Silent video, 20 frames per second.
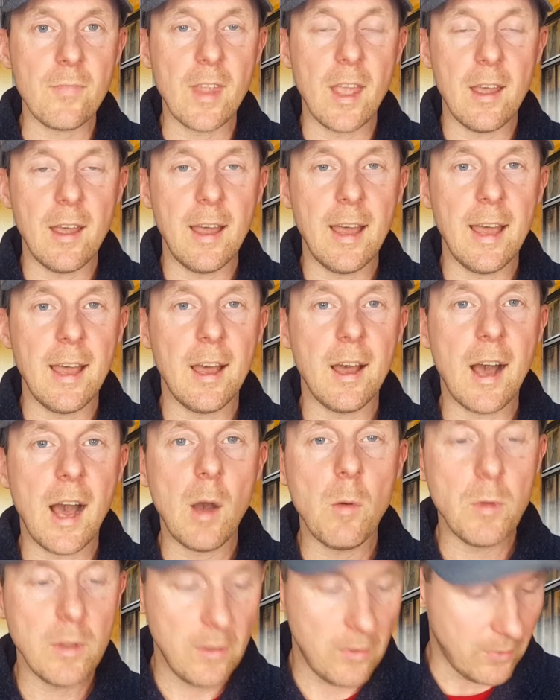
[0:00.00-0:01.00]
I
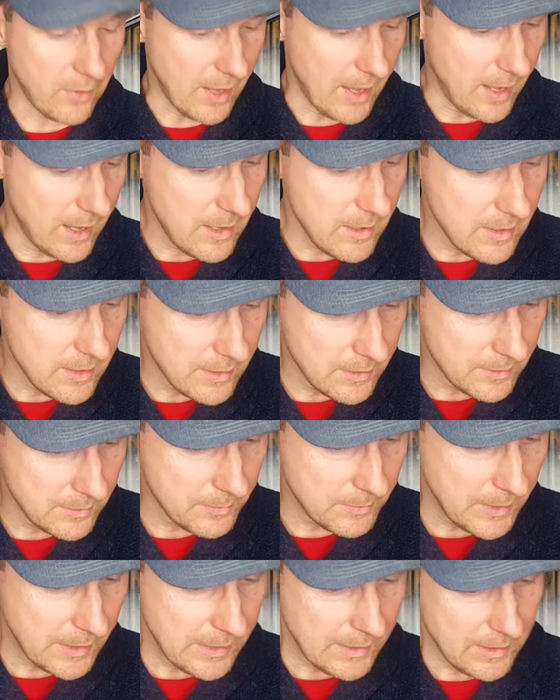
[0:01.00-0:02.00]
would say
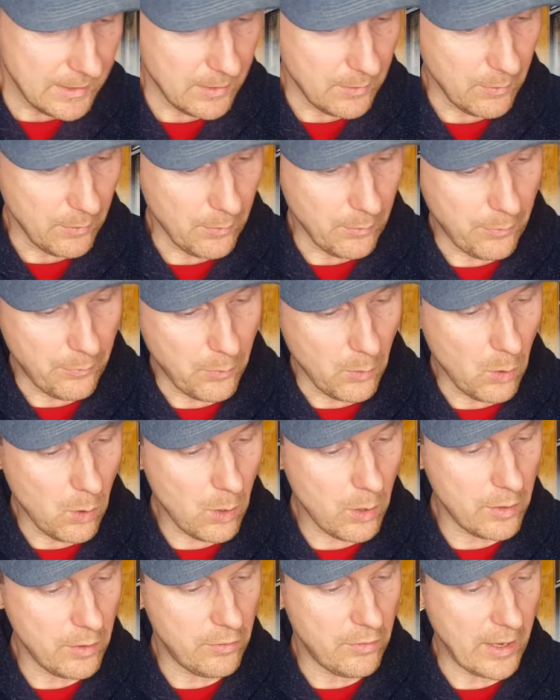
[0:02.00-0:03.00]

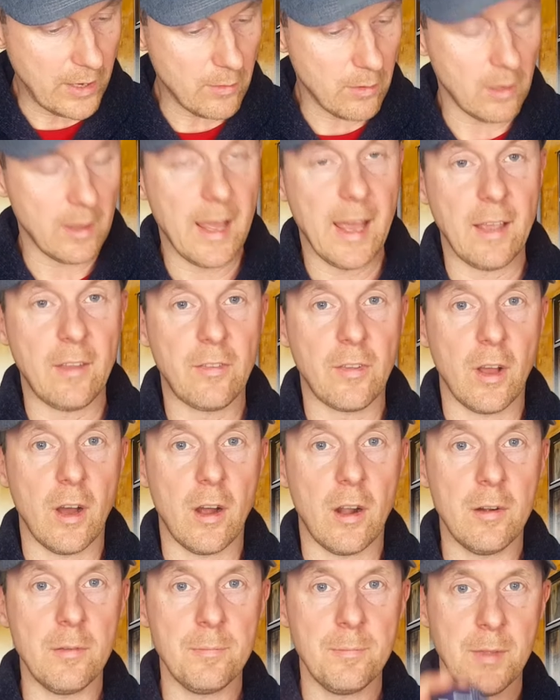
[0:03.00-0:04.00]
for General
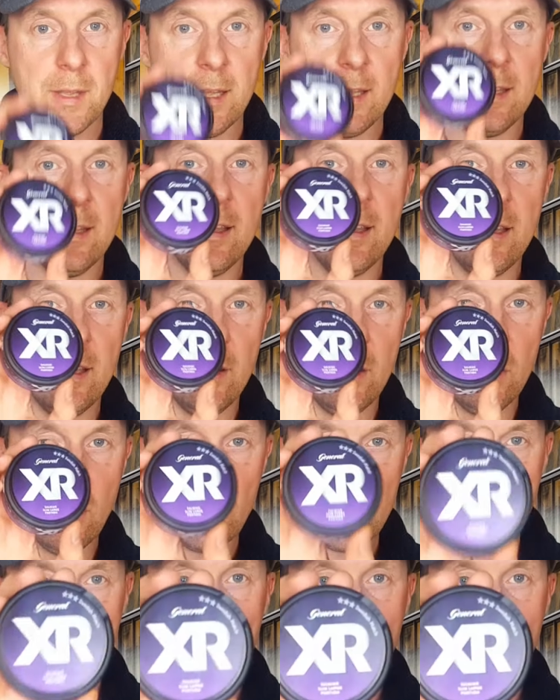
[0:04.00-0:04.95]
XR, not as